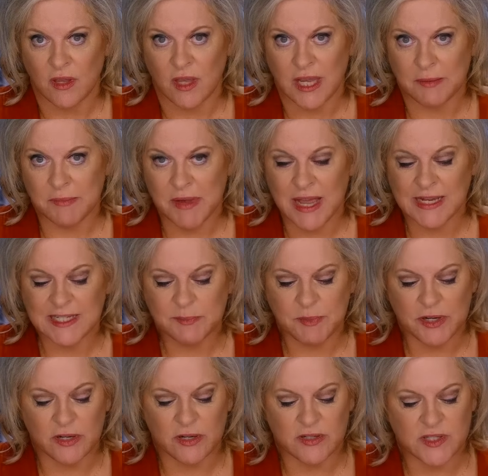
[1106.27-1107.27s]
In my
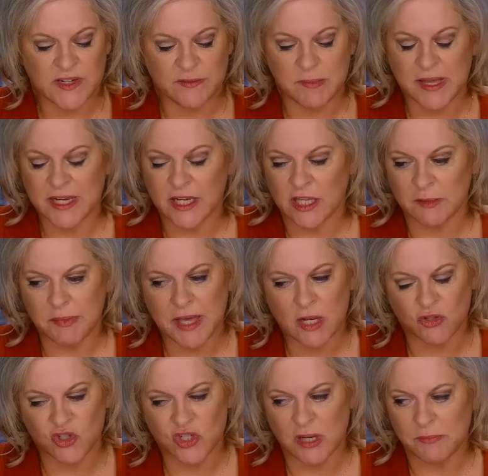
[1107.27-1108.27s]
experience, and everybody on the
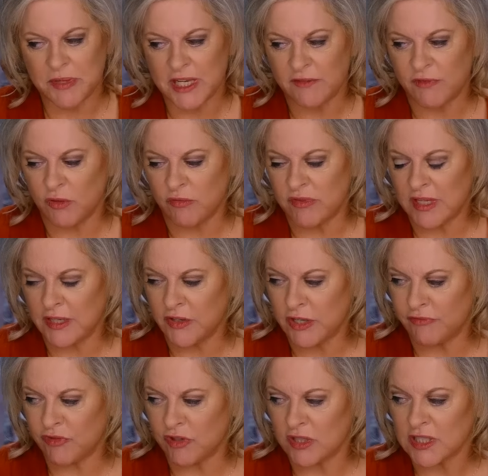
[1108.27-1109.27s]
panel, jump in if you think
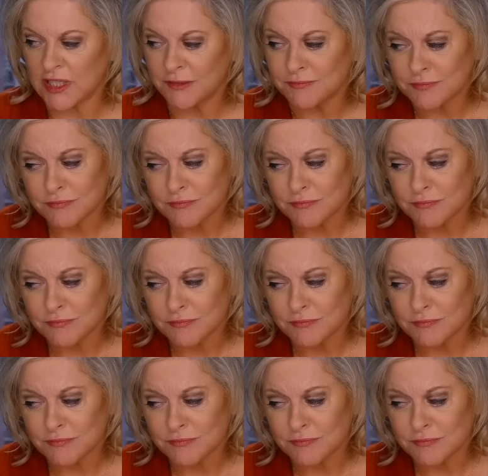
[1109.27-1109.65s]
differently,